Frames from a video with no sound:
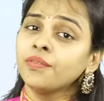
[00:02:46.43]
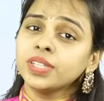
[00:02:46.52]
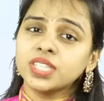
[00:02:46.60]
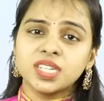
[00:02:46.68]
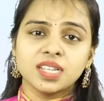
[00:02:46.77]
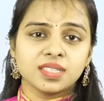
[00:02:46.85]

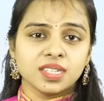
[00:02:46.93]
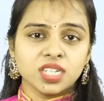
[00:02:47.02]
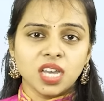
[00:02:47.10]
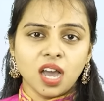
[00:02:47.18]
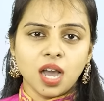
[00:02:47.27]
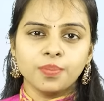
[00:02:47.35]
which doesn't
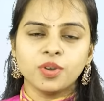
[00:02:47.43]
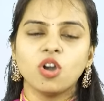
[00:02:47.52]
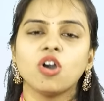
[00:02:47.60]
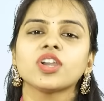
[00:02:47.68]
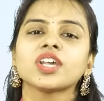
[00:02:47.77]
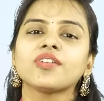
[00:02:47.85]
harm
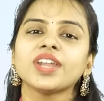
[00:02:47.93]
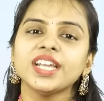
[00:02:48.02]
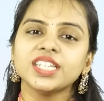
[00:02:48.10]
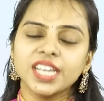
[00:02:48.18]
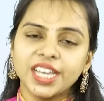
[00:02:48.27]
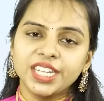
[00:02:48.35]
or create